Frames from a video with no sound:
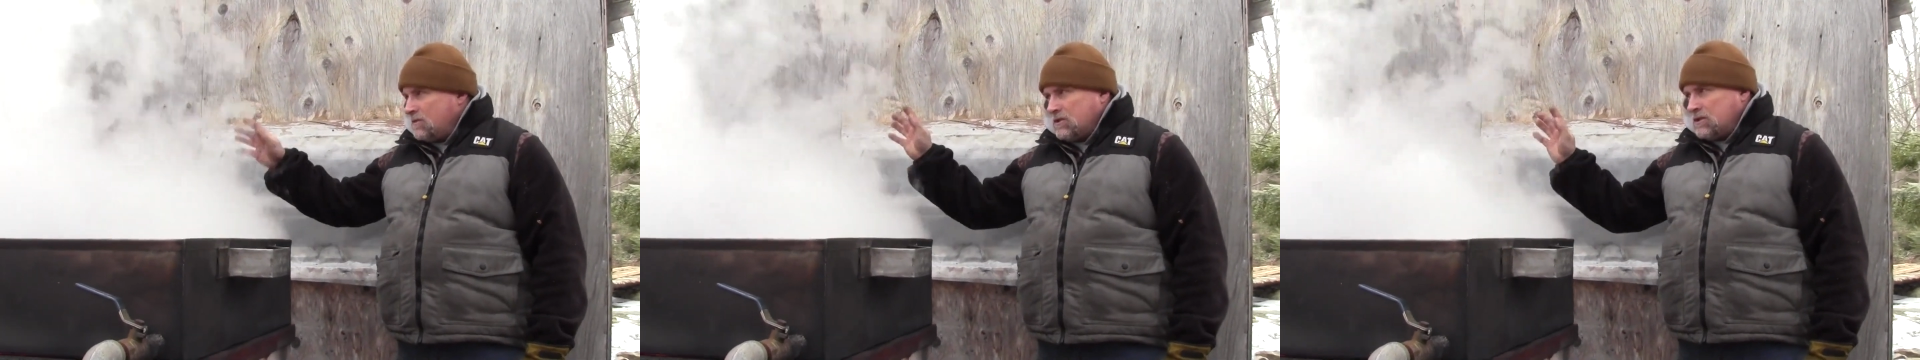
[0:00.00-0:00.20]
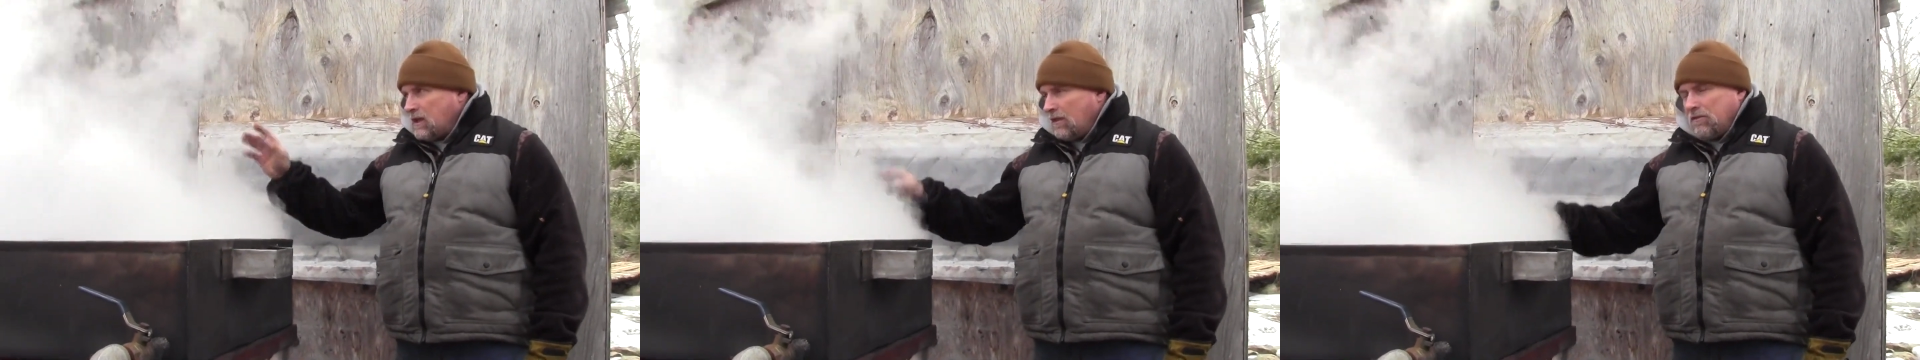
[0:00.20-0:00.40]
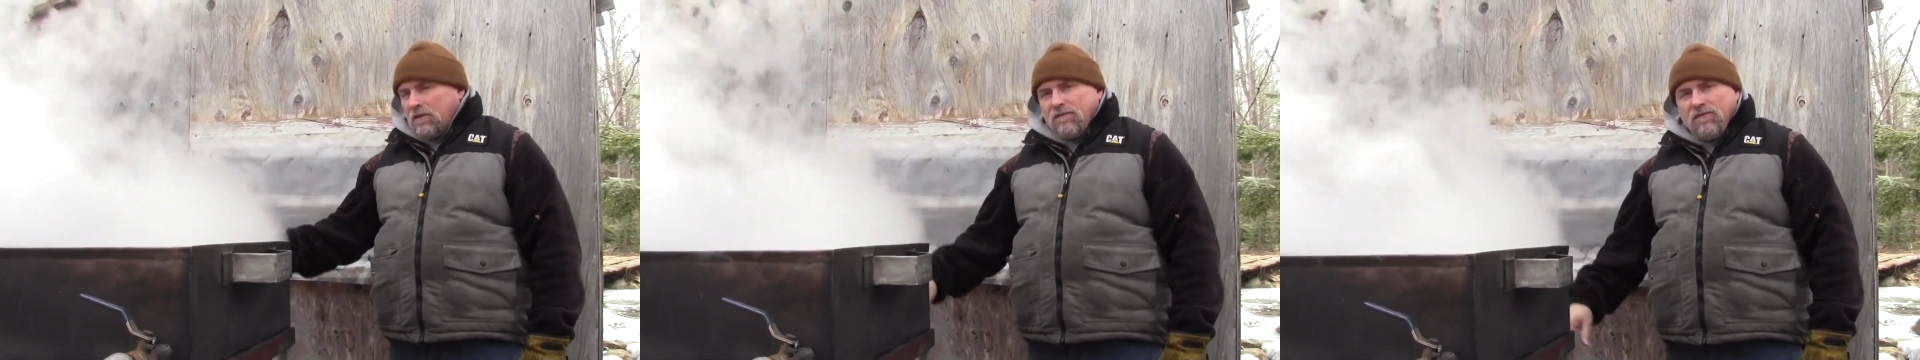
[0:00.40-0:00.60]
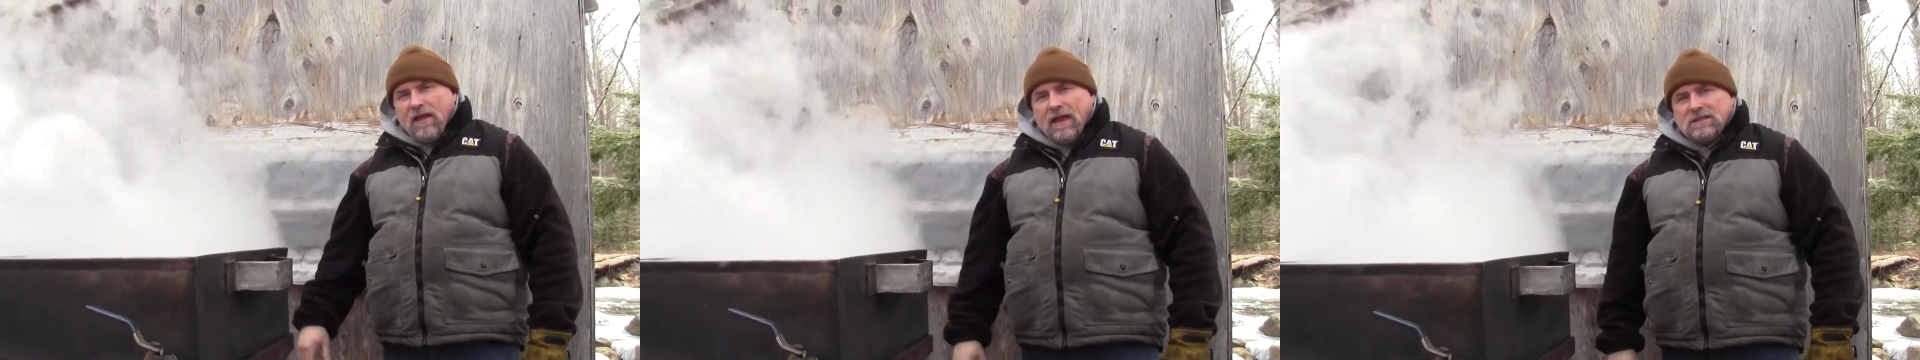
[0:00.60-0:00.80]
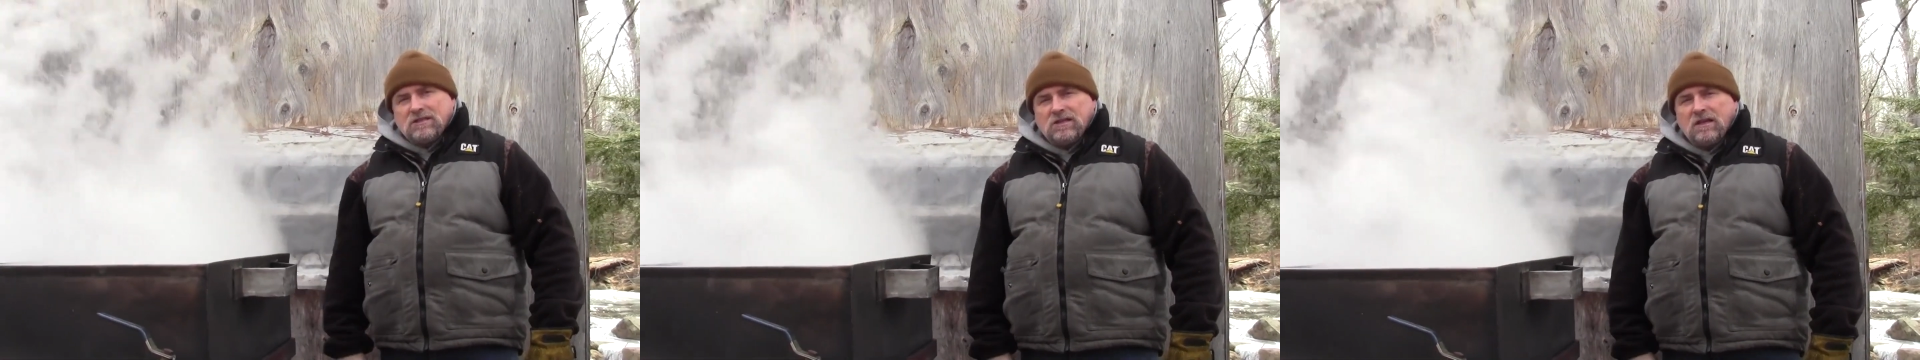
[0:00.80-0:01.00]
It's nothing
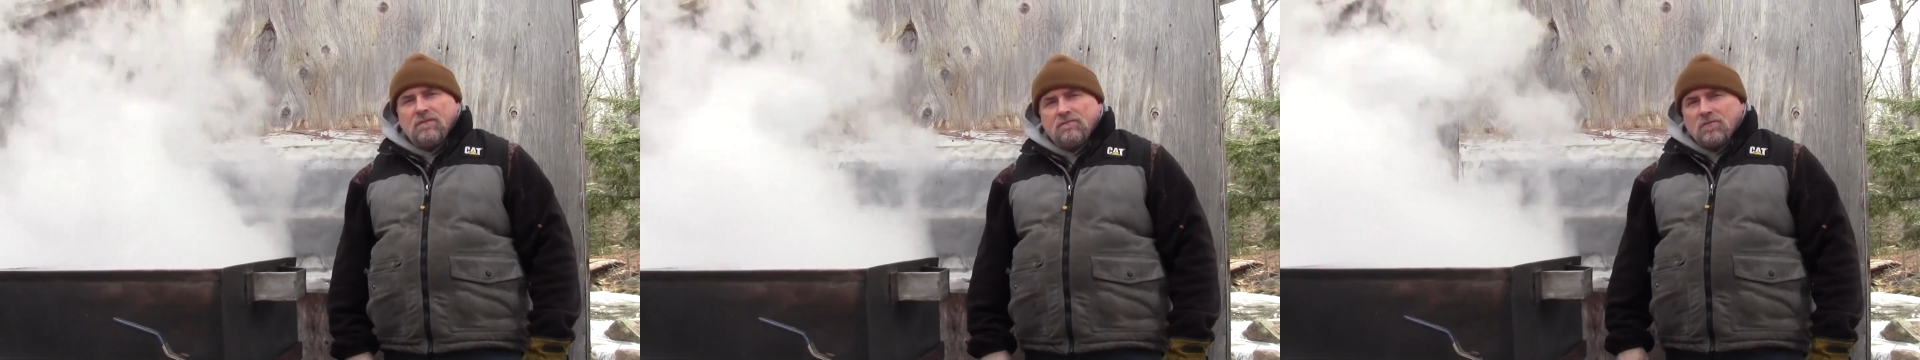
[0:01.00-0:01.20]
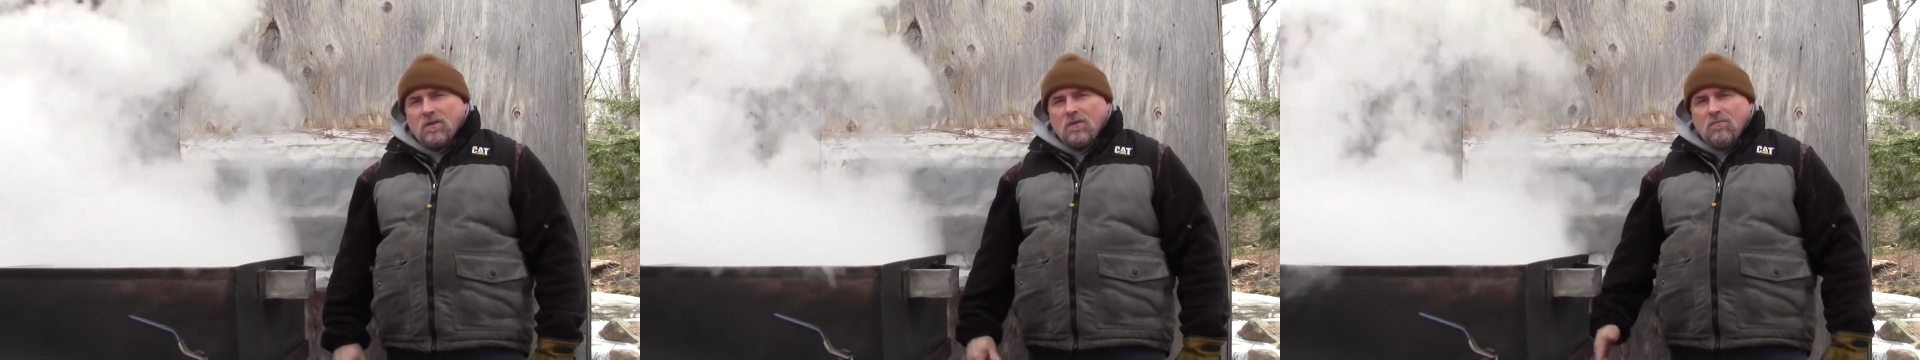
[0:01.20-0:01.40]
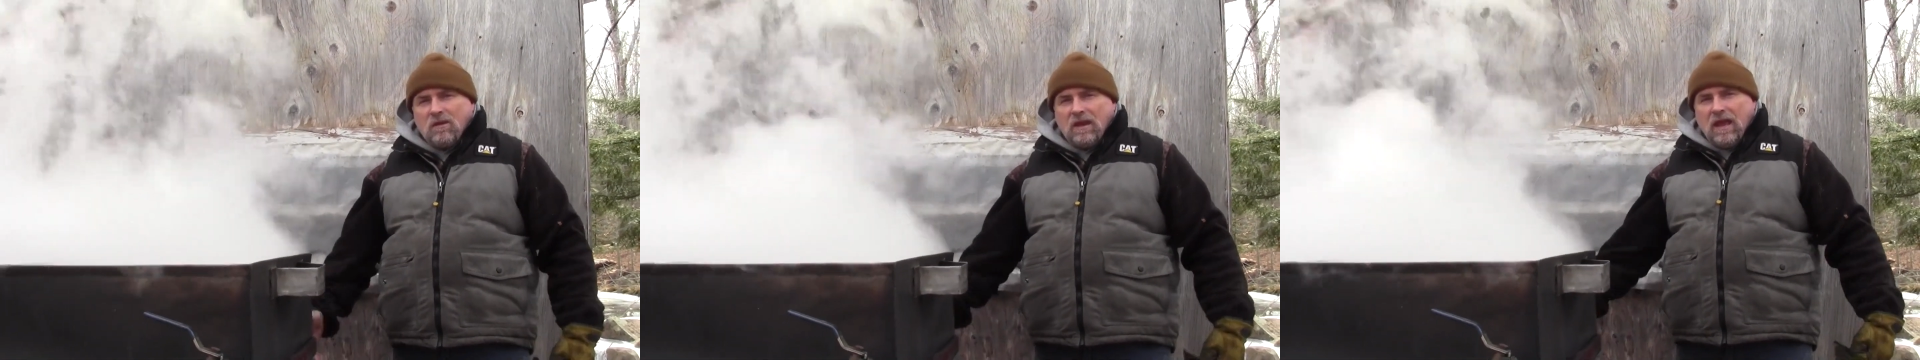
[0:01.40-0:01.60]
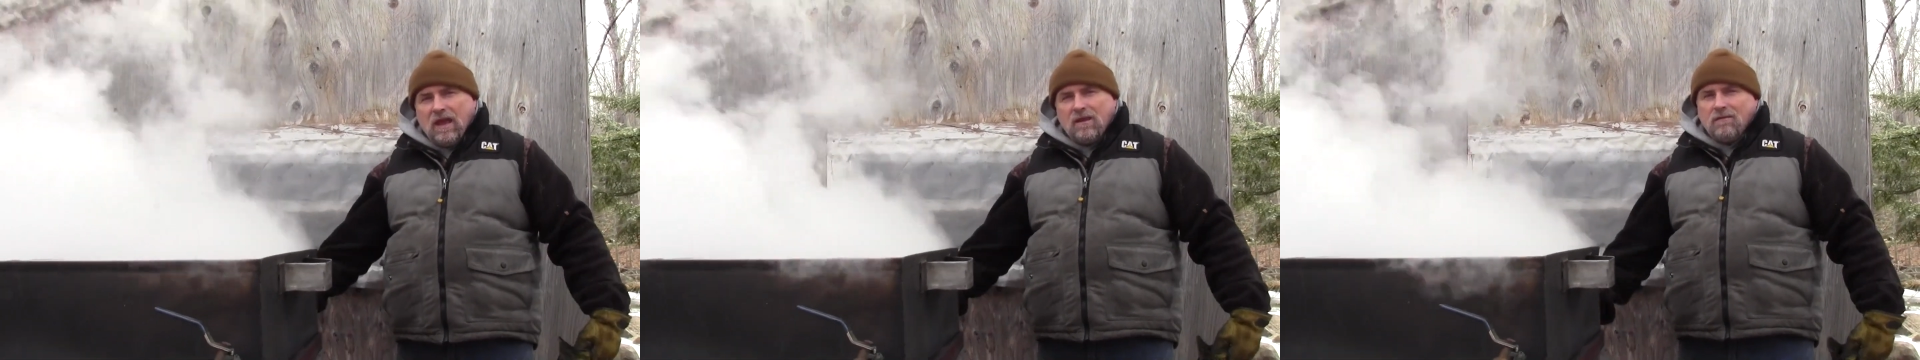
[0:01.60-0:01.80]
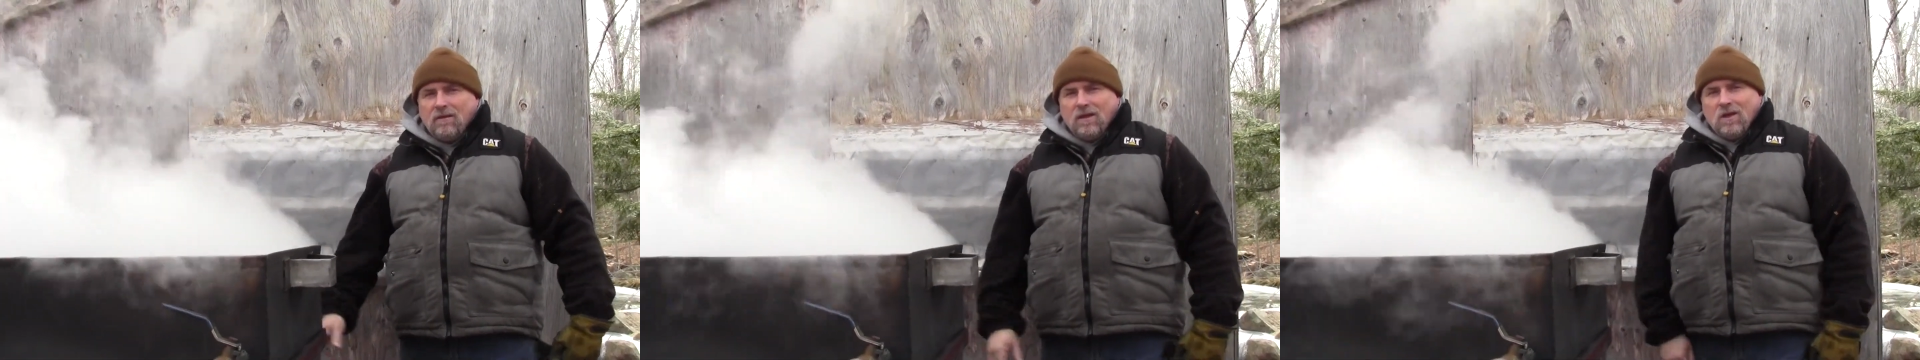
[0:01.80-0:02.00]
fancy, but hey,